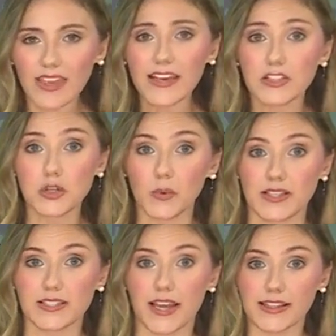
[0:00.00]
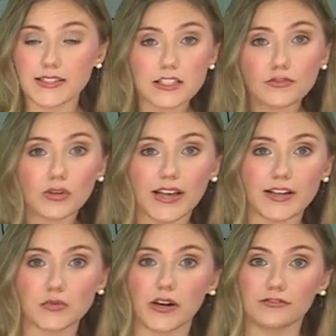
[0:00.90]
into Wednesday. This is
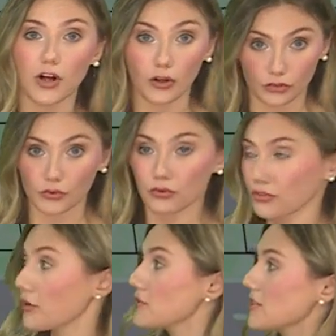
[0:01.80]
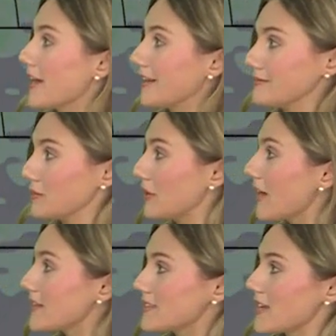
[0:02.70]
forecast rainfall through Thursday. We're
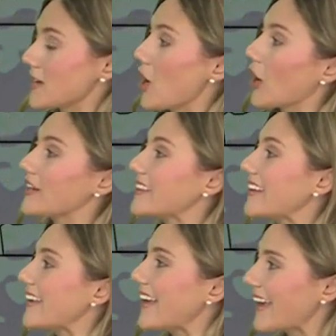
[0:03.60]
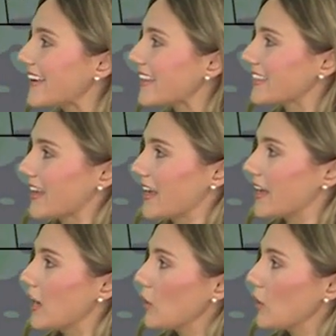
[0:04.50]
not seeing hardly anything,